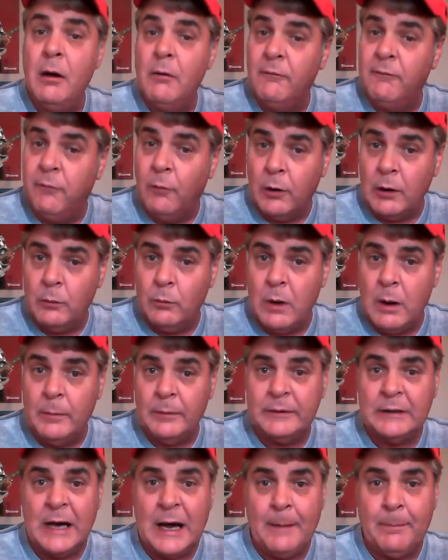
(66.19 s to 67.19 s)
4-1 with
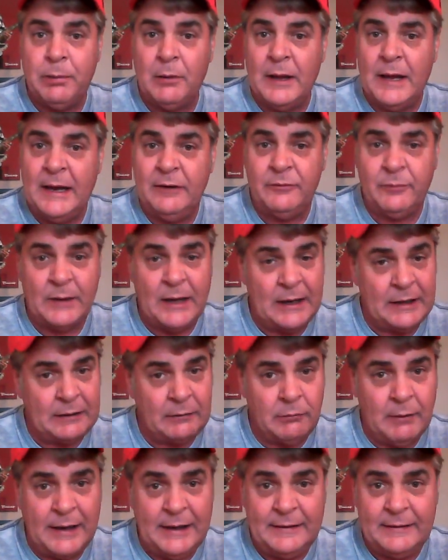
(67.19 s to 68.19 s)
top plays. We've got a
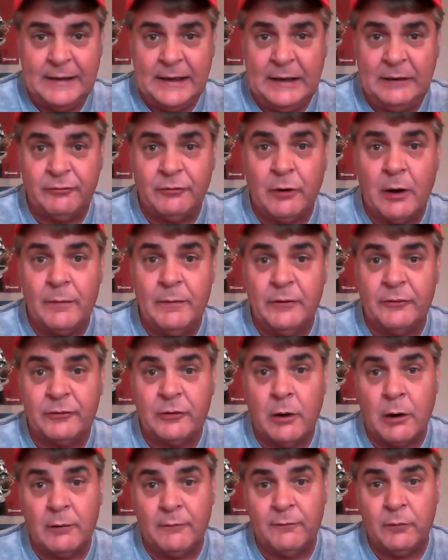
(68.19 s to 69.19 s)
great teaser on this
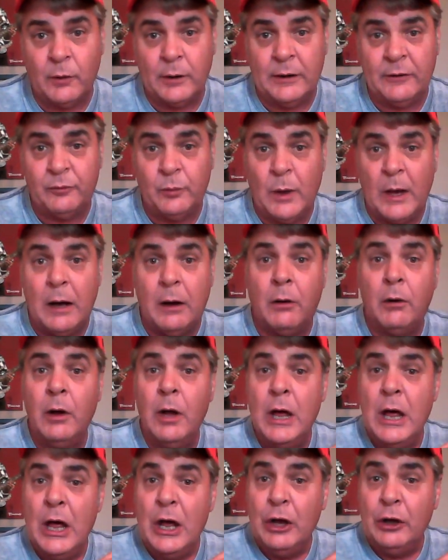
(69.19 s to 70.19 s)
card for you as well.
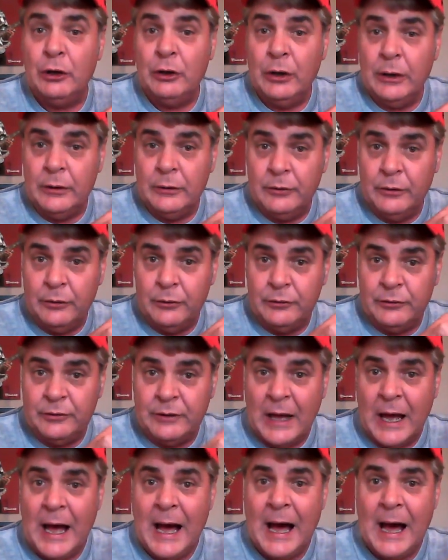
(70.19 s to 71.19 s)

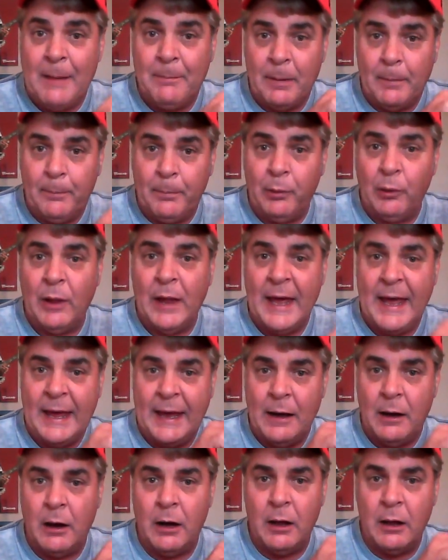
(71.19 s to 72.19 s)
Top play
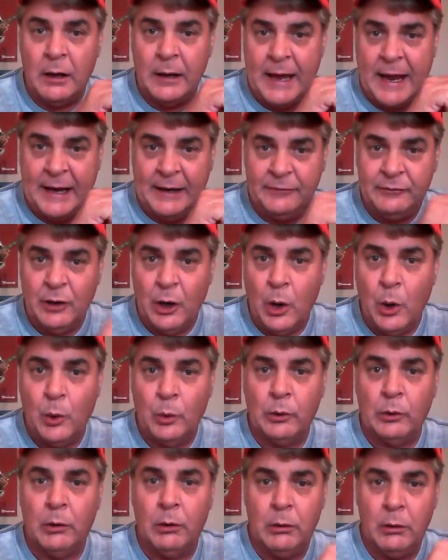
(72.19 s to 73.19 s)
on a
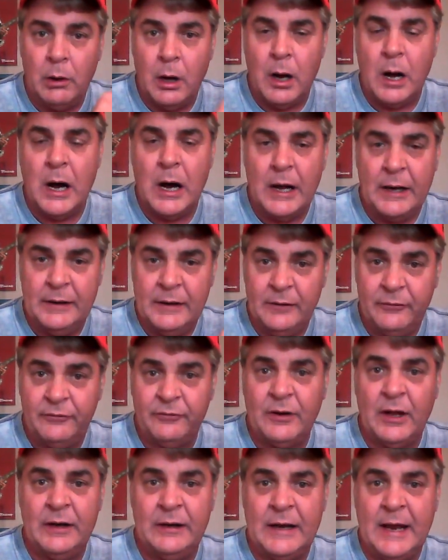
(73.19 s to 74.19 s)
total on
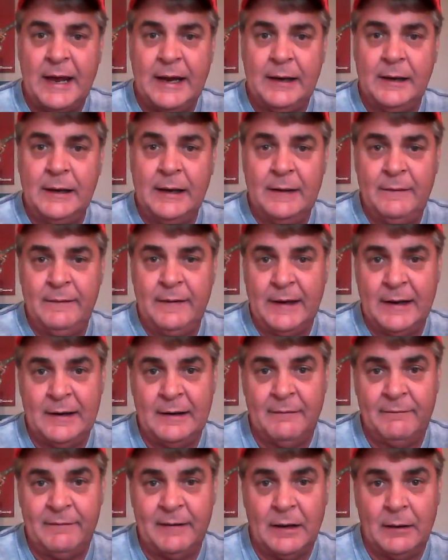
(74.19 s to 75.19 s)
Sunday in the
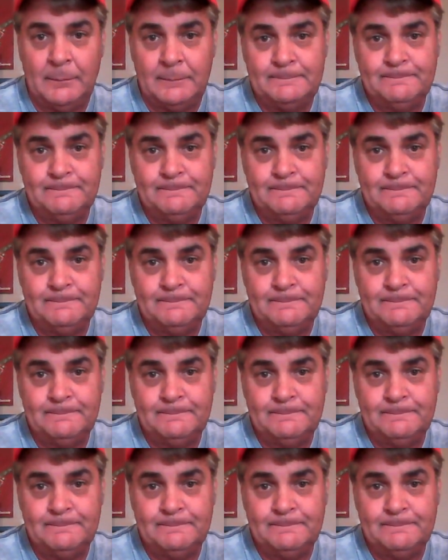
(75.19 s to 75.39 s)
NFL.